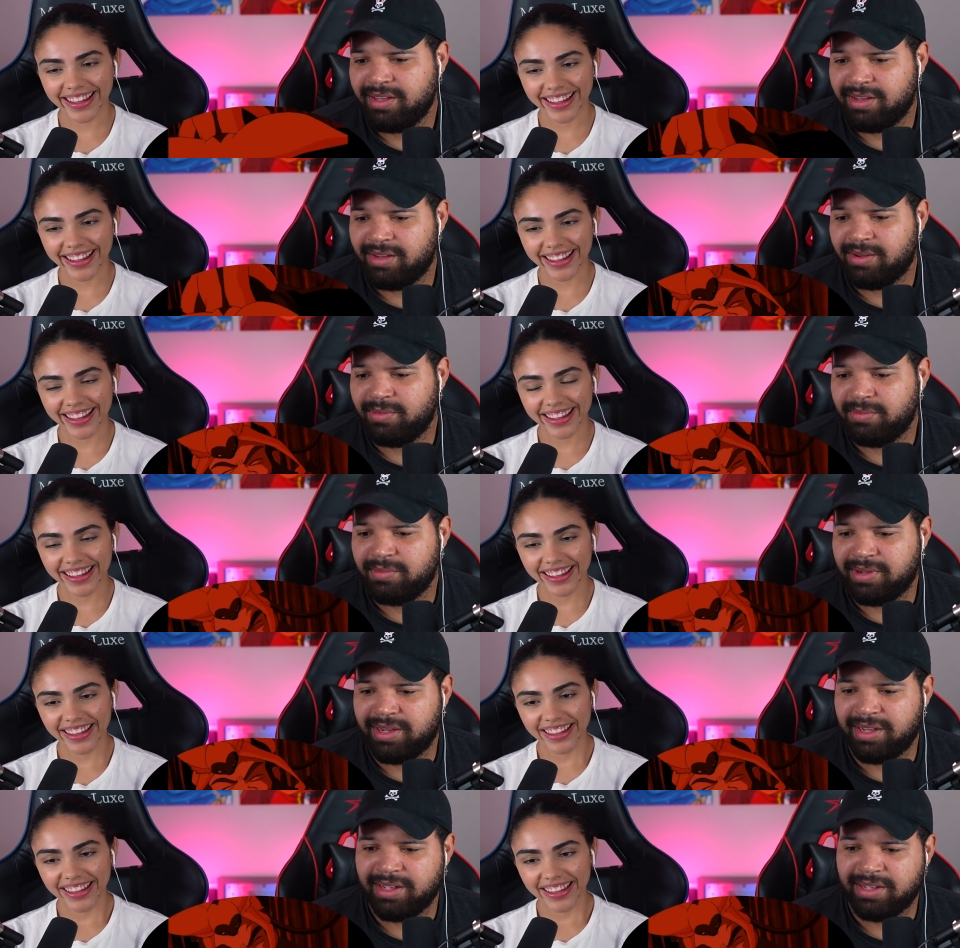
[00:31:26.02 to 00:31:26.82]
Speaker 1: oh
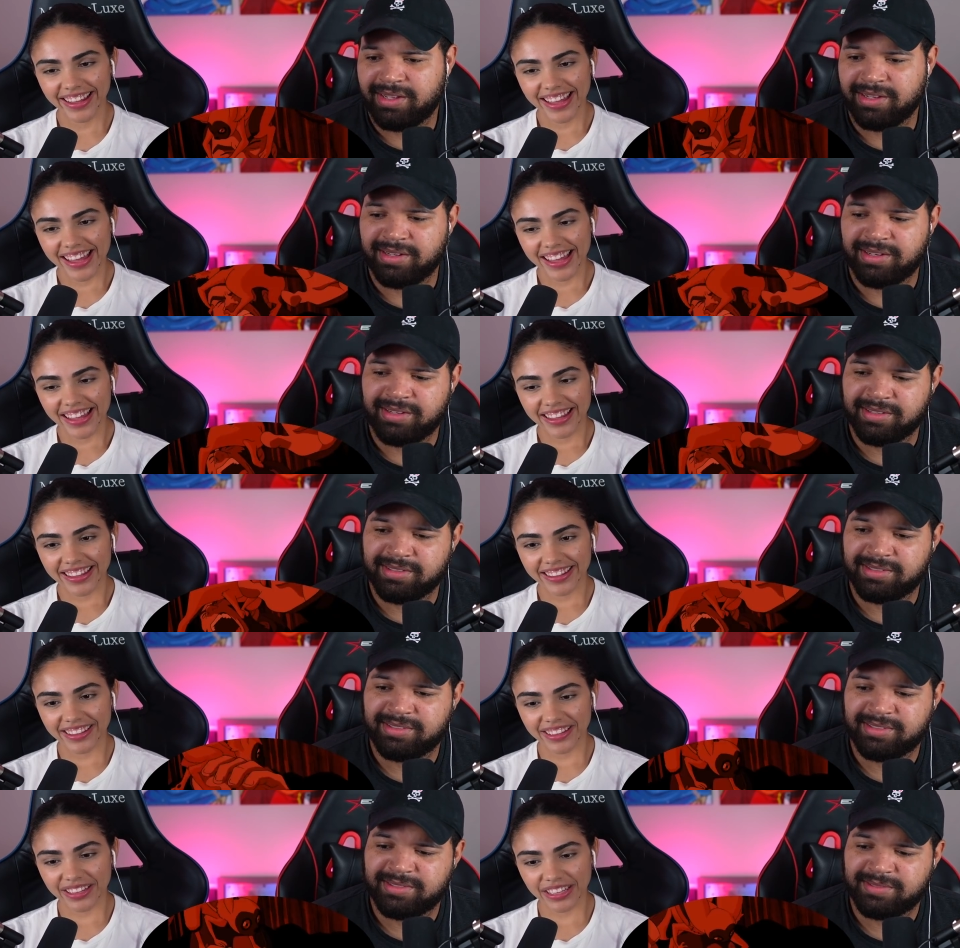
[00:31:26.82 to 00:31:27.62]
my
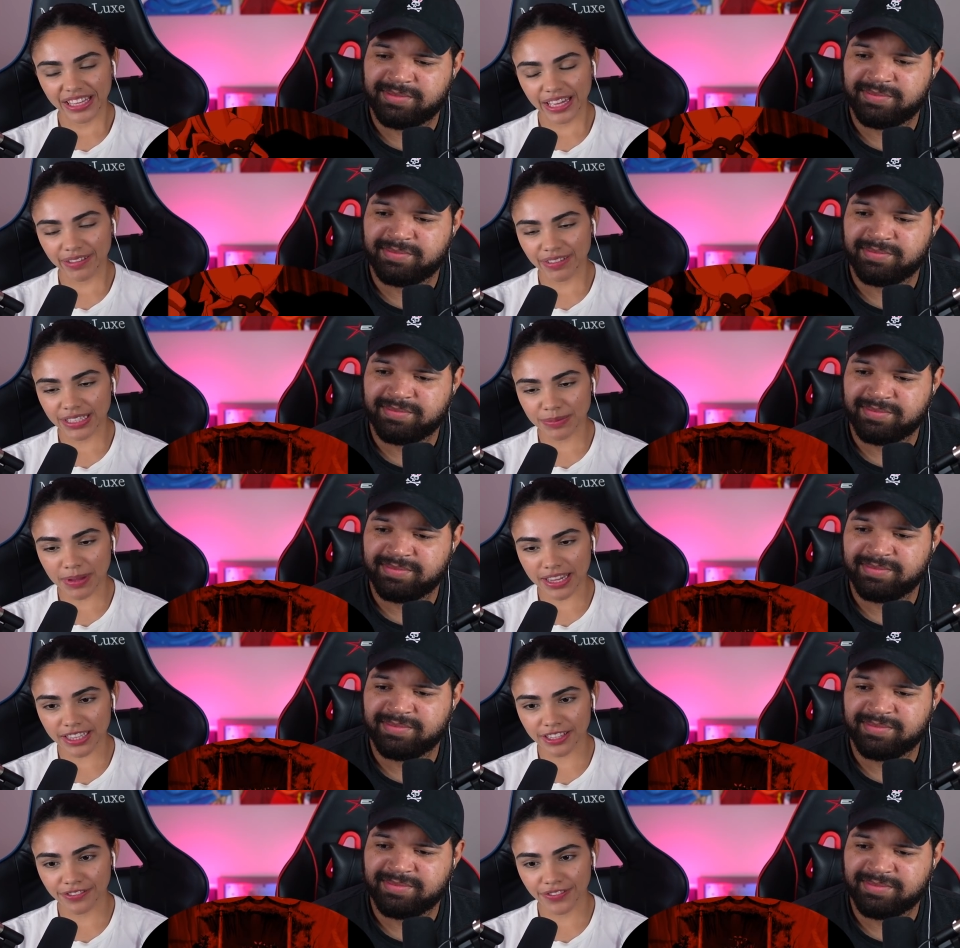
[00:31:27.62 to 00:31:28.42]
goodness.
Speaker 2: Give us
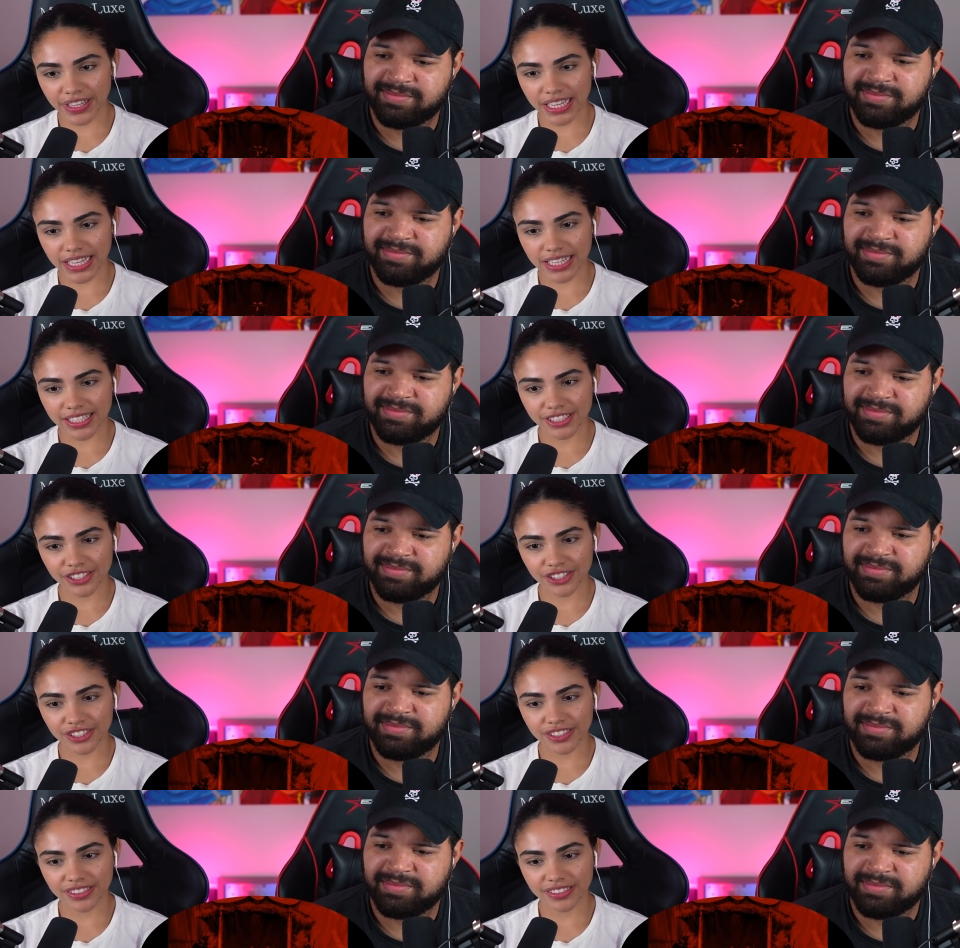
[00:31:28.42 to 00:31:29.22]
back the
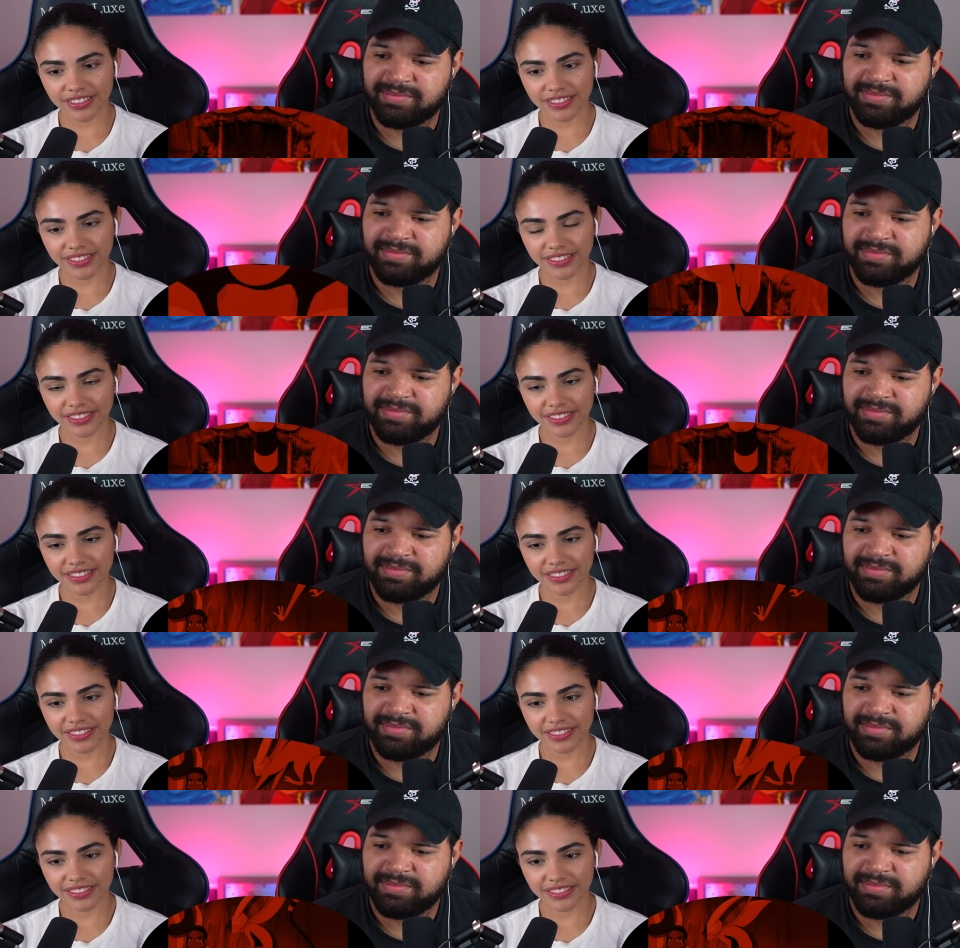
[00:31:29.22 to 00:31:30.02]
fish.
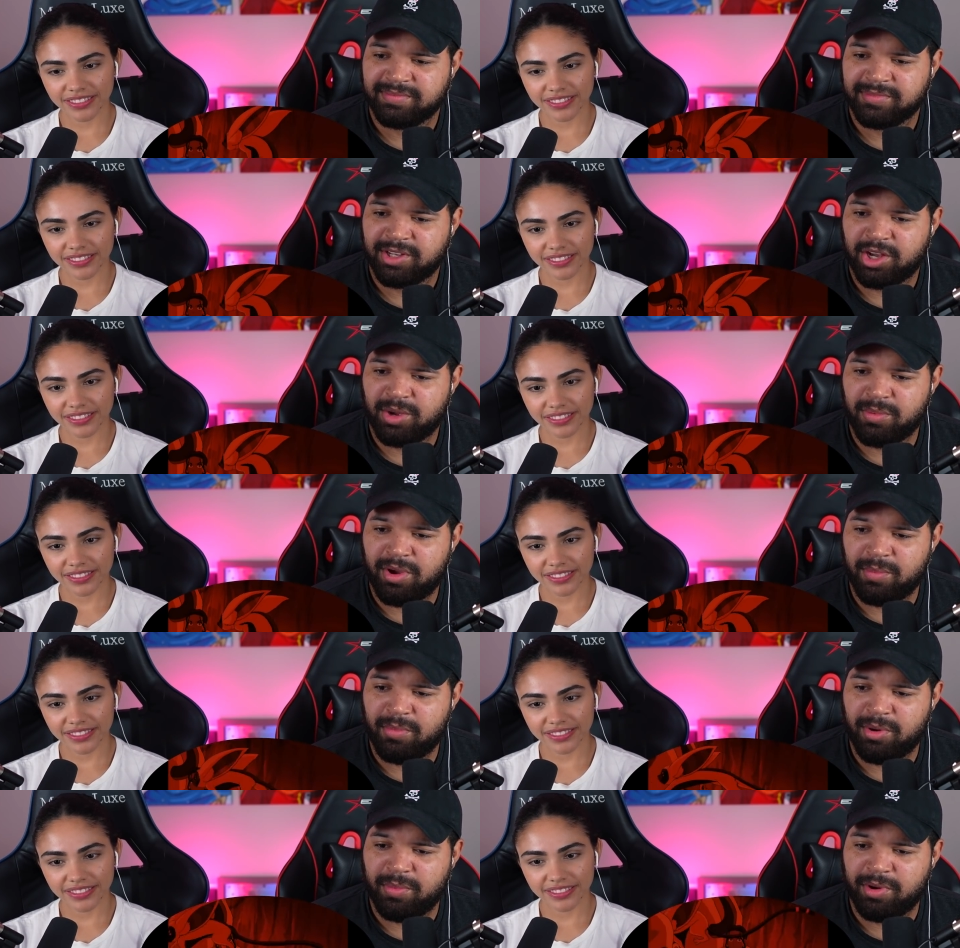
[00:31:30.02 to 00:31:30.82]
Speaker 1: Come
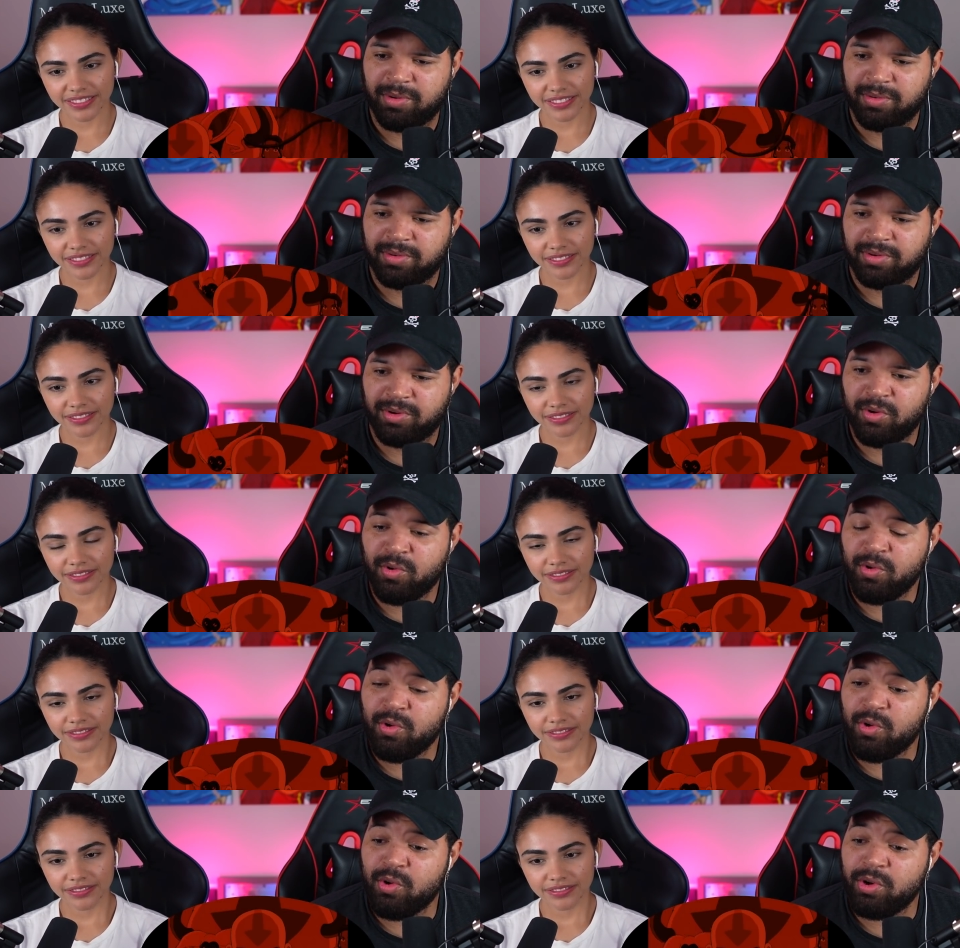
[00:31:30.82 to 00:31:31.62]
on, Momo.
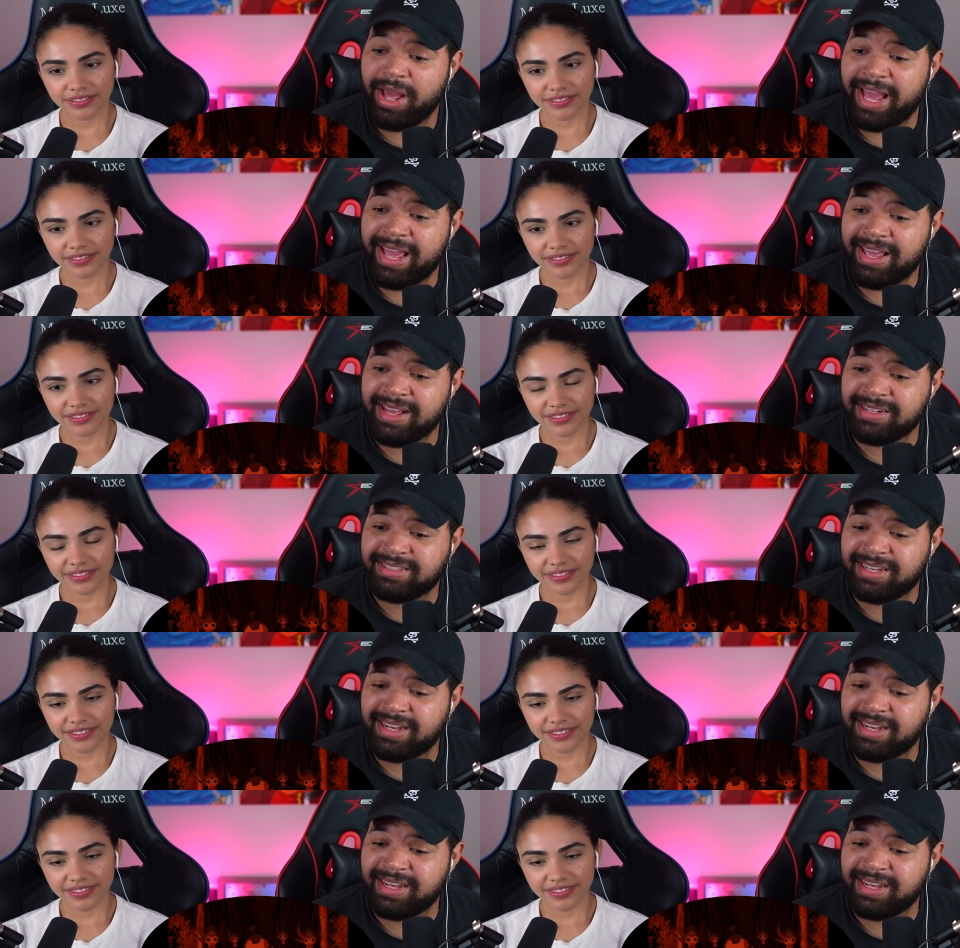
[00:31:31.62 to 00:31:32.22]
Oh, Aang is